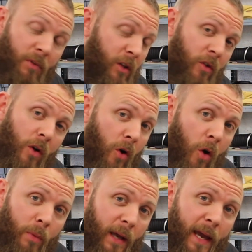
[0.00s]
It's not
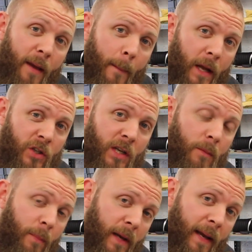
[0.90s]
complicated
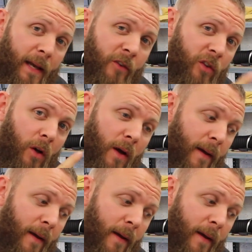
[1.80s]
magic, but it has got to